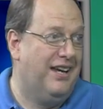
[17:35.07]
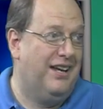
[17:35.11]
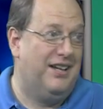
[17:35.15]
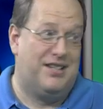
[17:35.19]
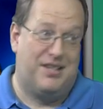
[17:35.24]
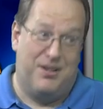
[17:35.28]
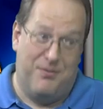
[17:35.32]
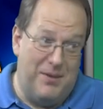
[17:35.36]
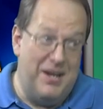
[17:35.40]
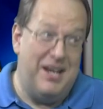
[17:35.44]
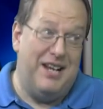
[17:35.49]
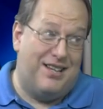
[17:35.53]

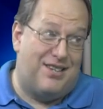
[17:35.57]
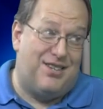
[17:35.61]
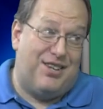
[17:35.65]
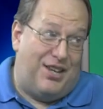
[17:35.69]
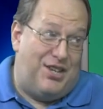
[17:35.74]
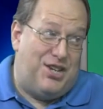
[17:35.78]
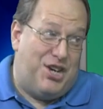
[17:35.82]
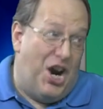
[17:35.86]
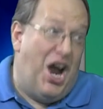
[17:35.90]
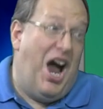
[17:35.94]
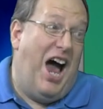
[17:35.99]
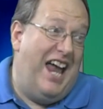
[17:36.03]
To me, it's the
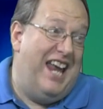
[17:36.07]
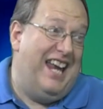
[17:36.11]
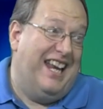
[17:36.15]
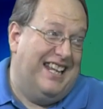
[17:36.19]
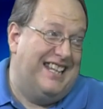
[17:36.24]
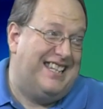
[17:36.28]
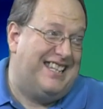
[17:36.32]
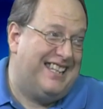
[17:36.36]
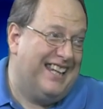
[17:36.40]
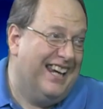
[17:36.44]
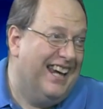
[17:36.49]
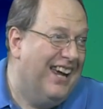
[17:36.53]
Giants,
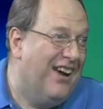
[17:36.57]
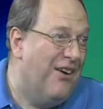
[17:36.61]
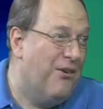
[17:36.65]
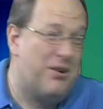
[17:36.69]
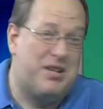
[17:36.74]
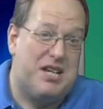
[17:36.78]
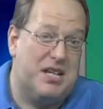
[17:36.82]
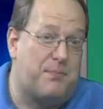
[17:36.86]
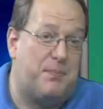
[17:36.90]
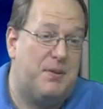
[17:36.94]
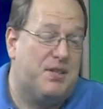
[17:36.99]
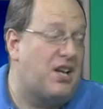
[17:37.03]
yeah. which
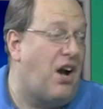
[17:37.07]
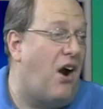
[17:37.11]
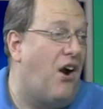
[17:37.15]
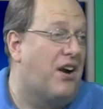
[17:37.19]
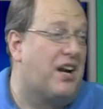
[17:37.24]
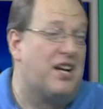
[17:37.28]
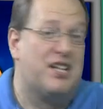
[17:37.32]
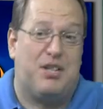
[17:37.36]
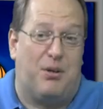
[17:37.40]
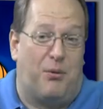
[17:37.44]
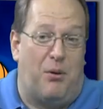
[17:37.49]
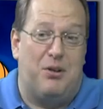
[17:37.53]
is bizarre
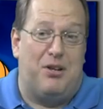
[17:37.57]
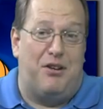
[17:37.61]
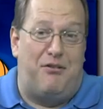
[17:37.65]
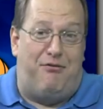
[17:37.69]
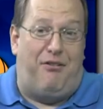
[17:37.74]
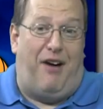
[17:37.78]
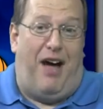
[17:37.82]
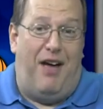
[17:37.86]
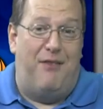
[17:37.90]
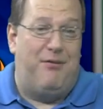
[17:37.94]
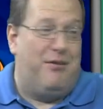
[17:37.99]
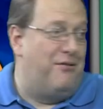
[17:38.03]
because they're only
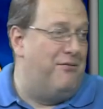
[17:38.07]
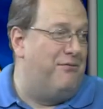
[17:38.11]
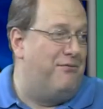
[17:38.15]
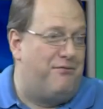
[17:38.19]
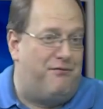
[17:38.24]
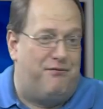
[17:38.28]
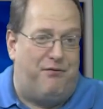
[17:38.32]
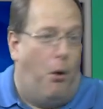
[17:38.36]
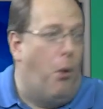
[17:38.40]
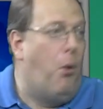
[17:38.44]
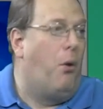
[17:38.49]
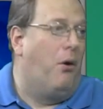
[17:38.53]
five and
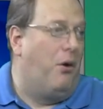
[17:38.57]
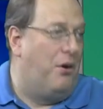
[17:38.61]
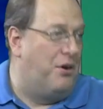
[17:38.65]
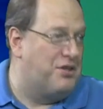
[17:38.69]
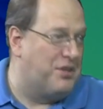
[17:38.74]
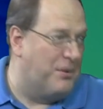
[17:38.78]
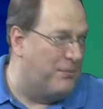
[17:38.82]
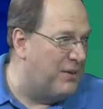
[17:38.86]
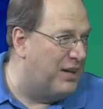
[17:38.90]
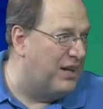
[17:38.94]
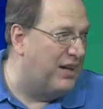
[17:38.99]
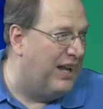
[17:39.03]
four or
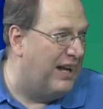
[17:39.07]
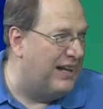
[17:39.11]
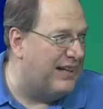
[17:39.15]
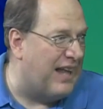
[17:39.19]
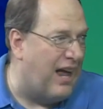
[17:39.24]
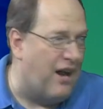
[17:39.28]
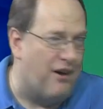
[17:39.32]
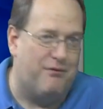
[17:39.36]
something right. like that.